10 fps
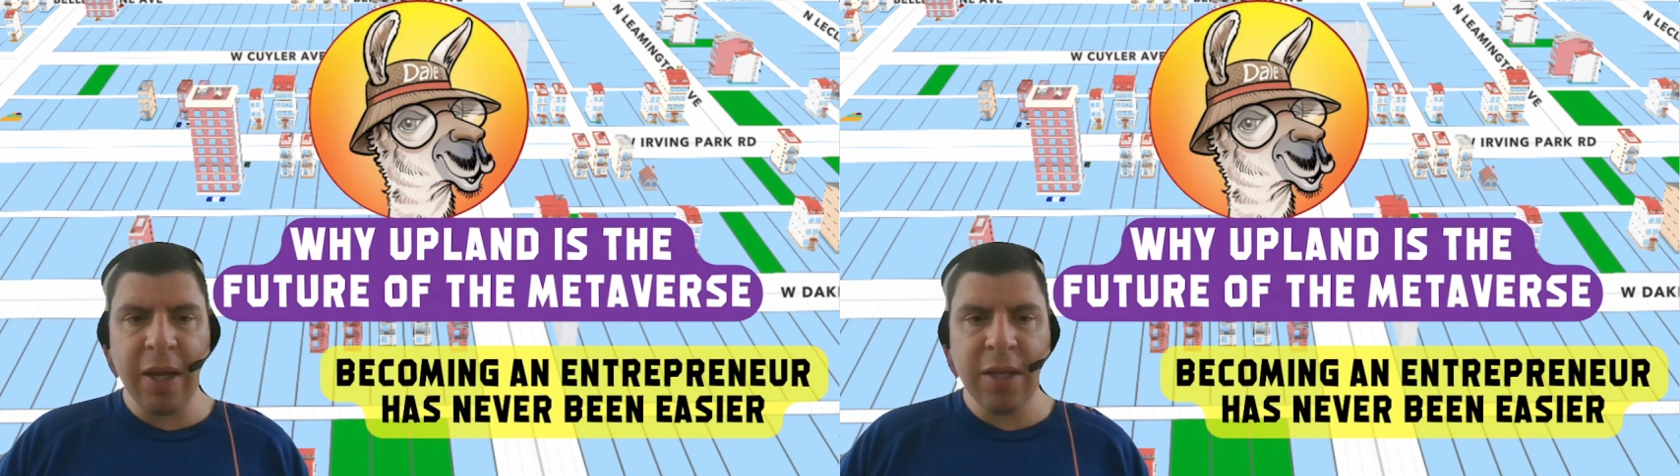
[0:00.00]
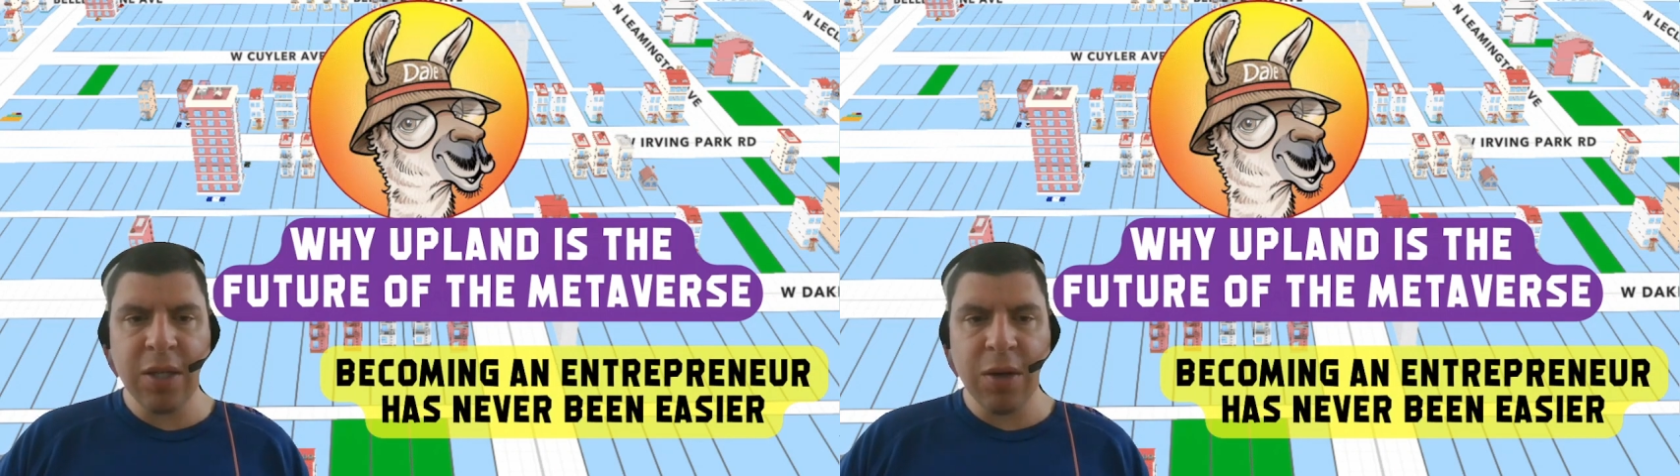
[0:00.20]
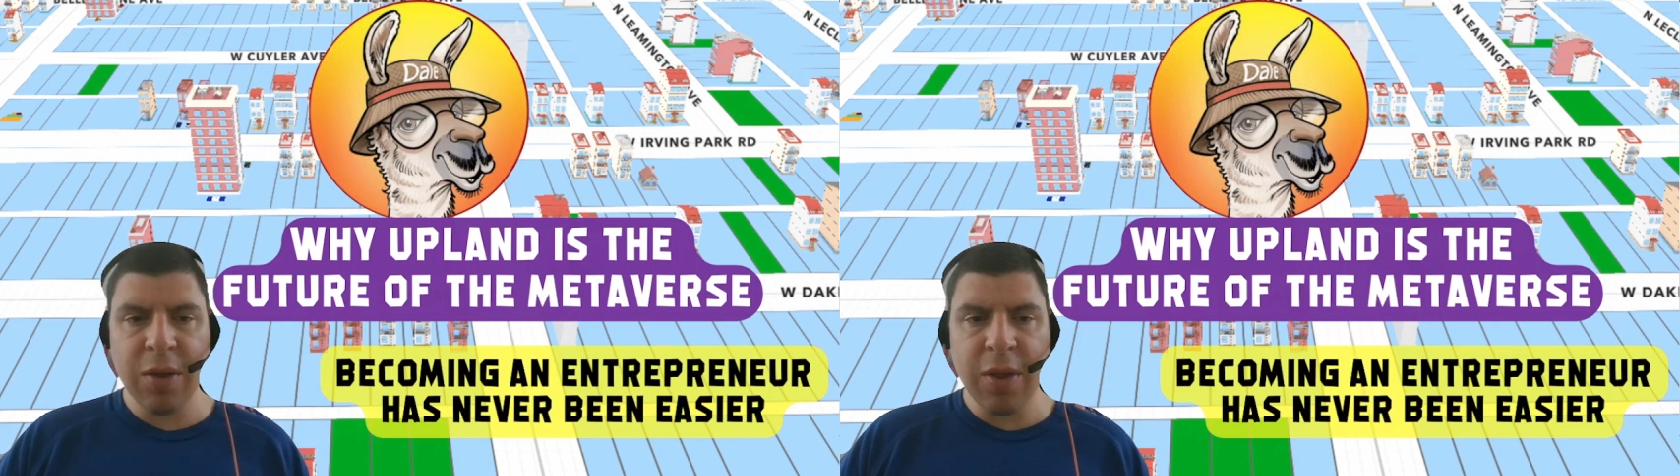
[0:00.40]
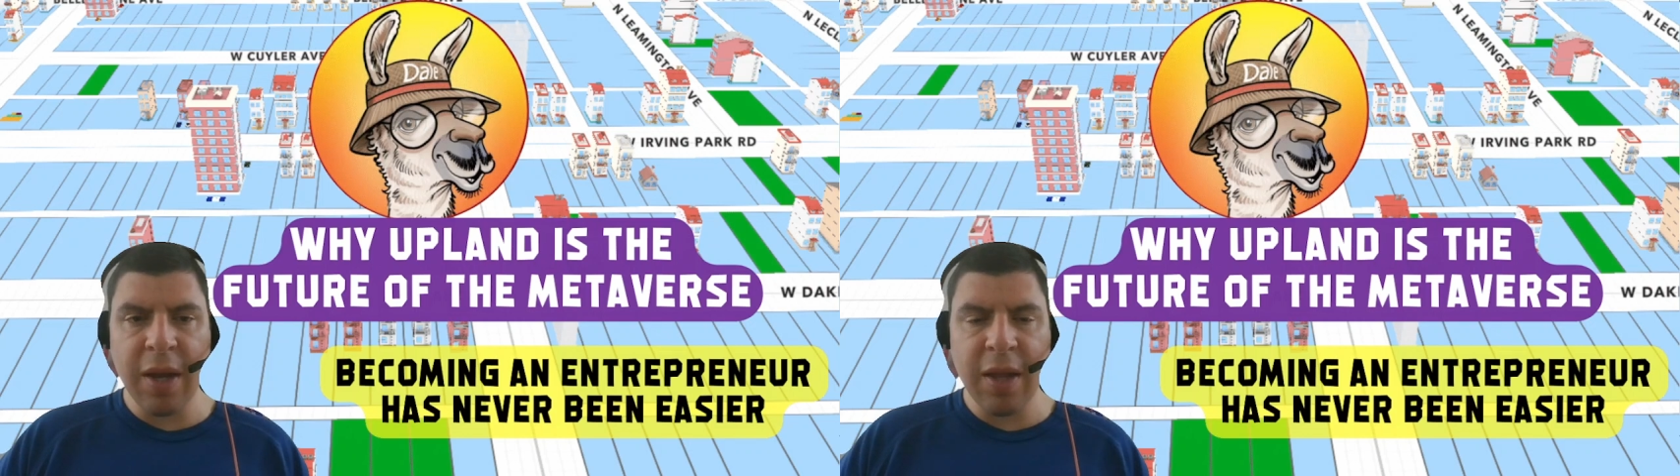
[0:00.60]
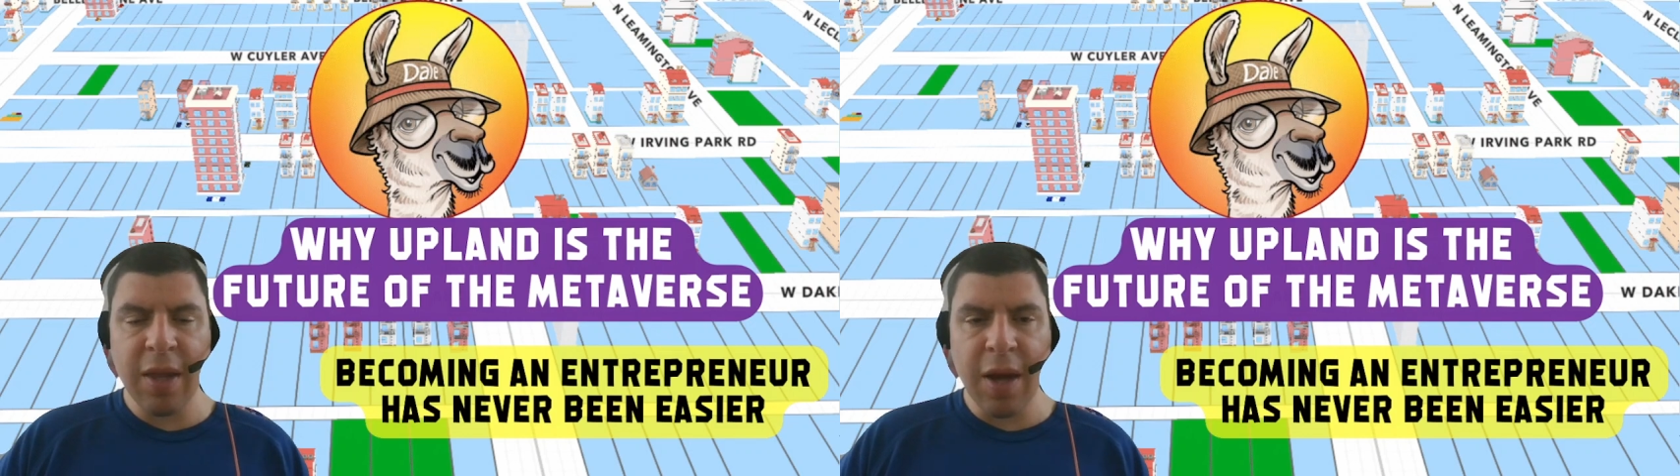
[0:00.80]
easier than
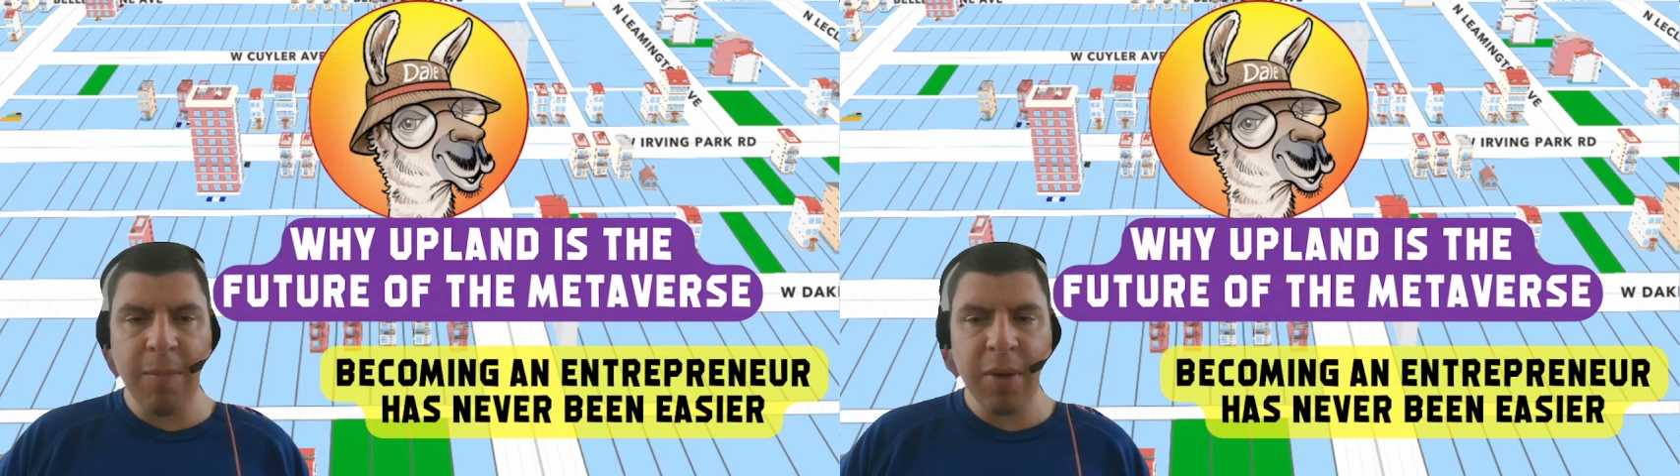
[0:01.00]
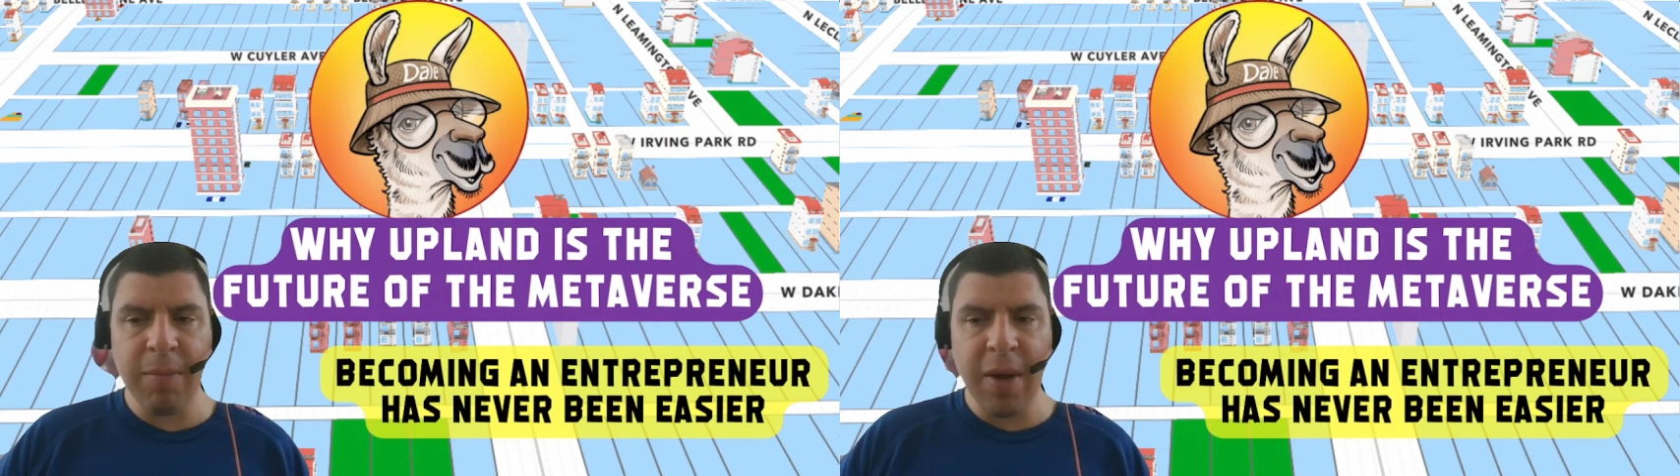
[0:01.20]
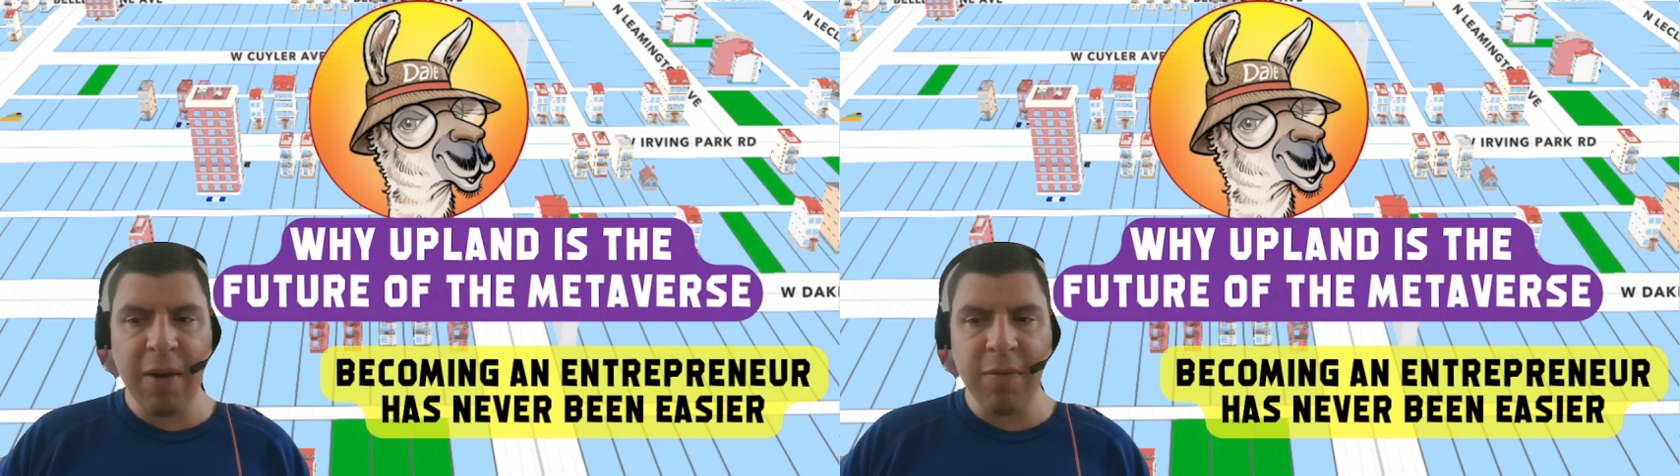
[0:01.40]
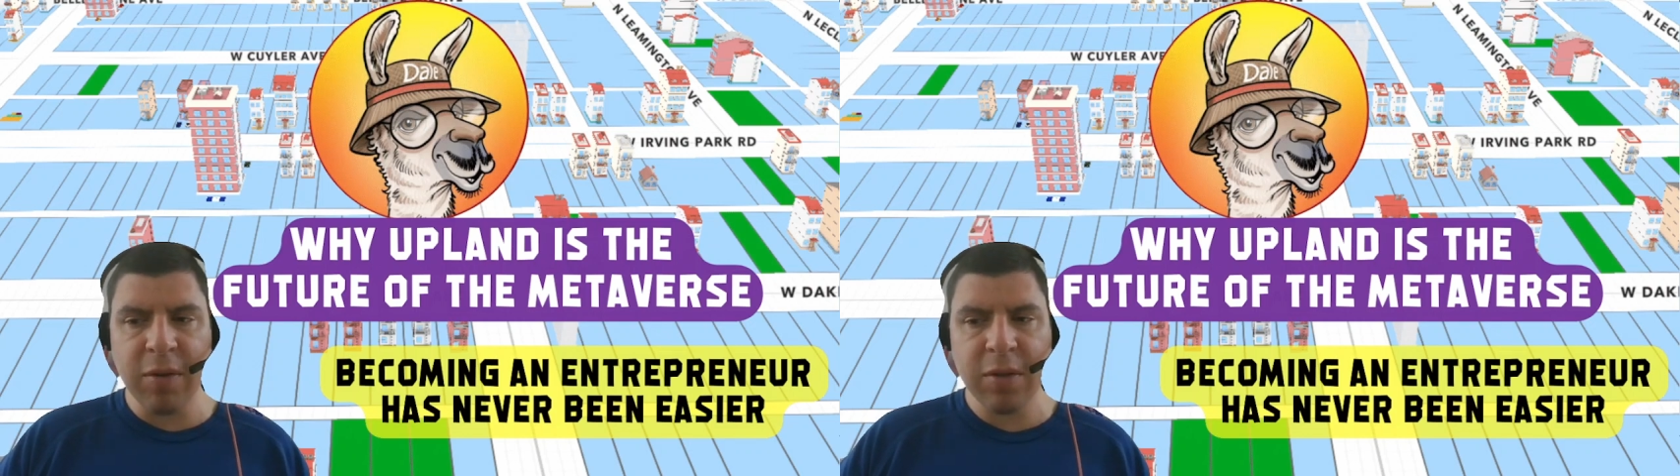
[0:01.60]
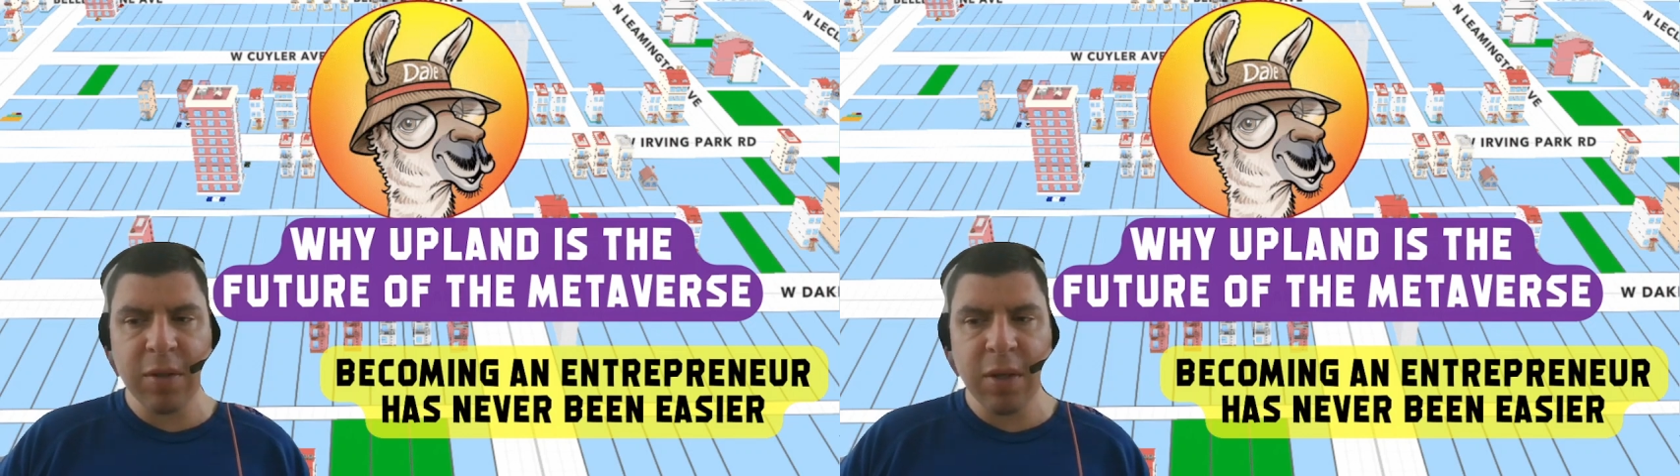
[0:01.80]
in the Upland
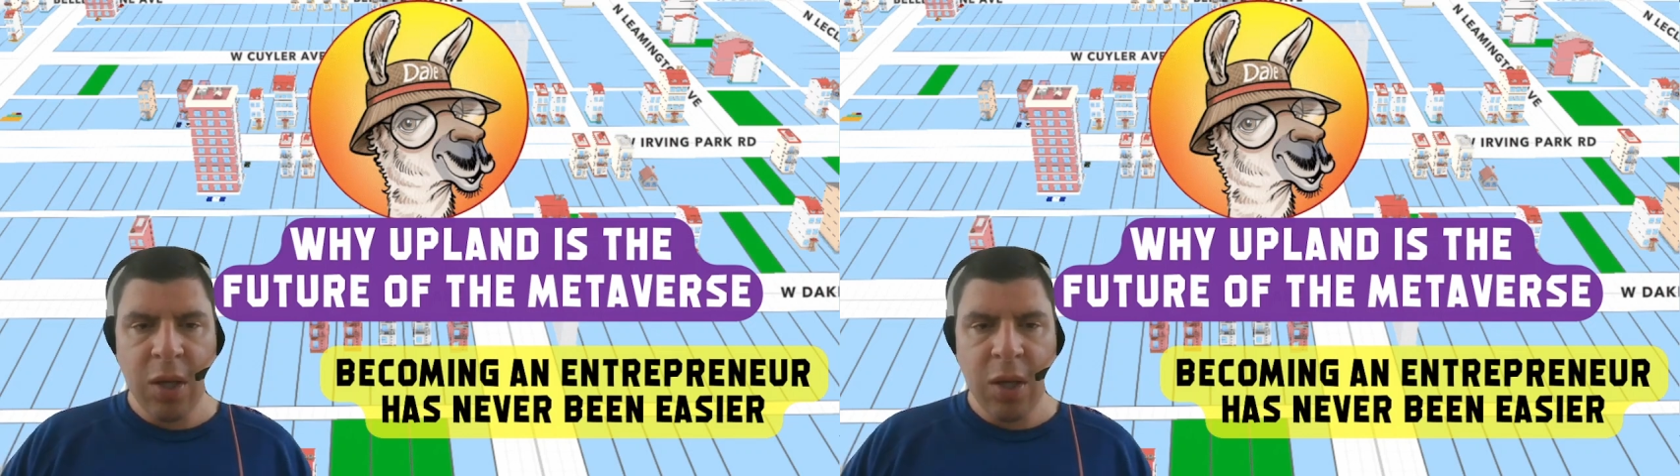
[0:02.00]
Metaverse.